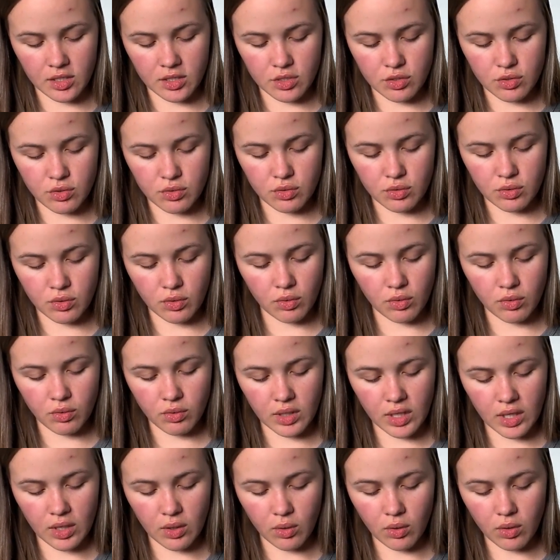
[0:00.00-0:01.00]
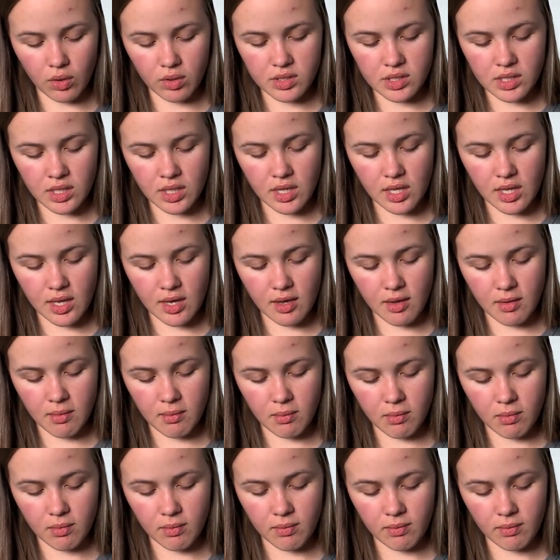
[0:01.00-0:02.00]
do get holes in
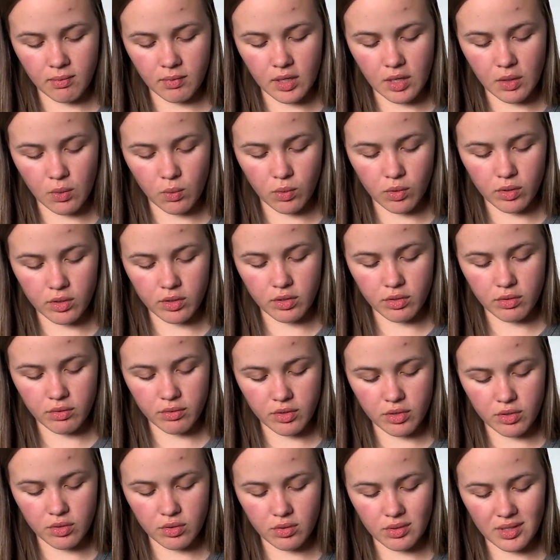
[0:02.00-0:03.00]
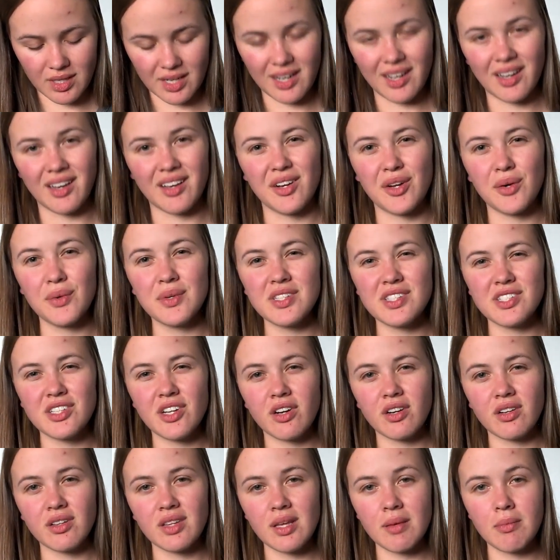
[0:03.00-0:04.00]
them, get worn through, then I can always
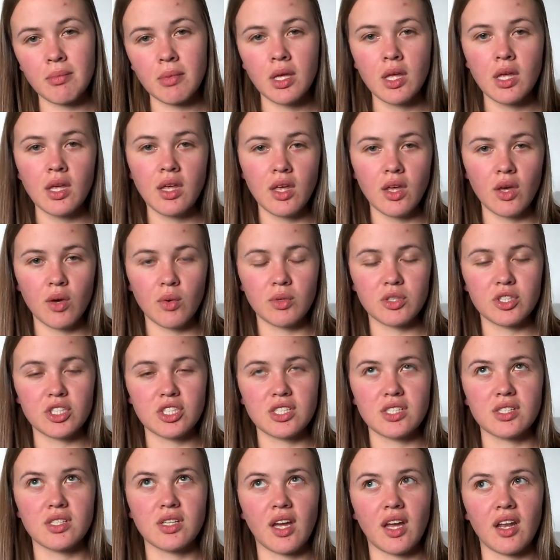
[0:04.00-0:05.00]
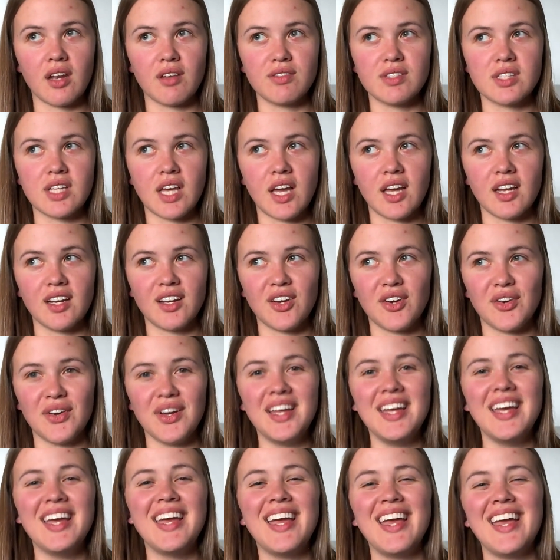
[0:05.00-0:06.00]
darn them, which is kind of sad going
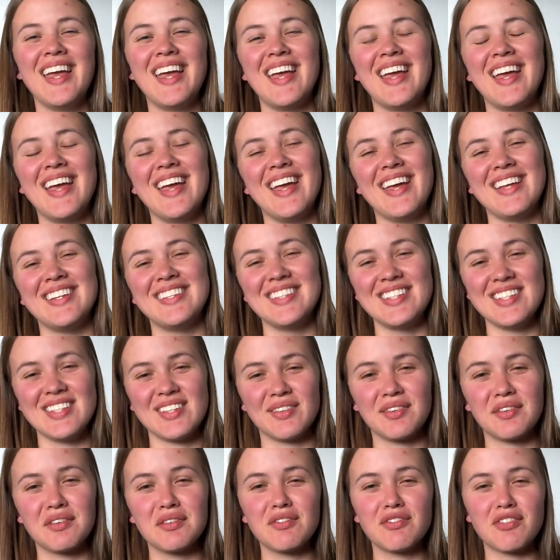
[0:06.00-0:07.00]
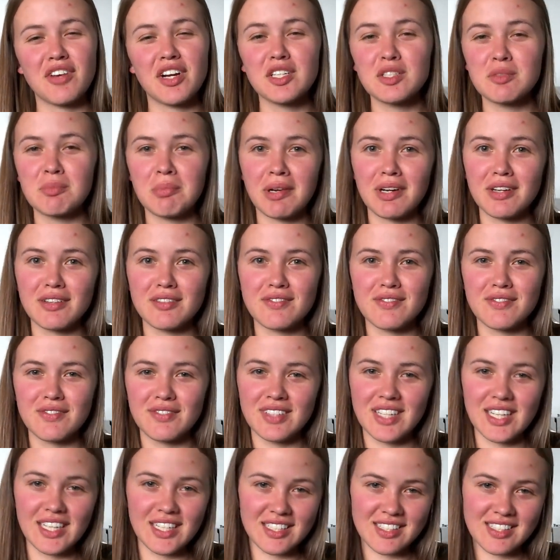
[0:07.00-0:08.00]
into a fresh pair of
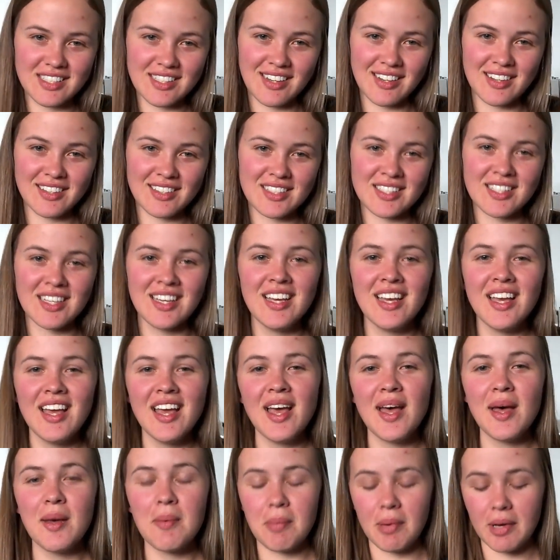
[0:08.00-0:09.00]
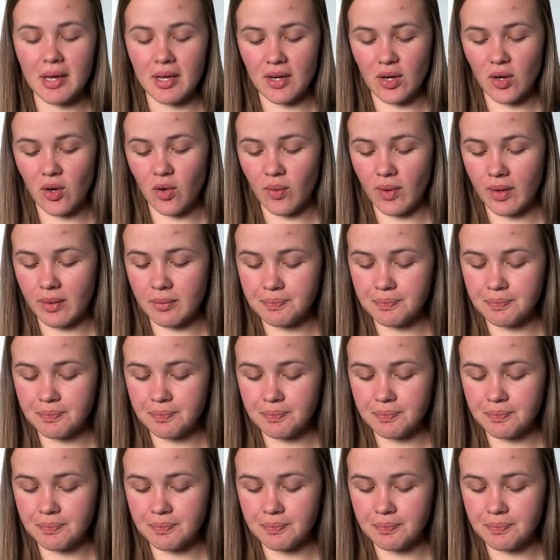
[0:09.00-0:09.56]
knitted socks, but oh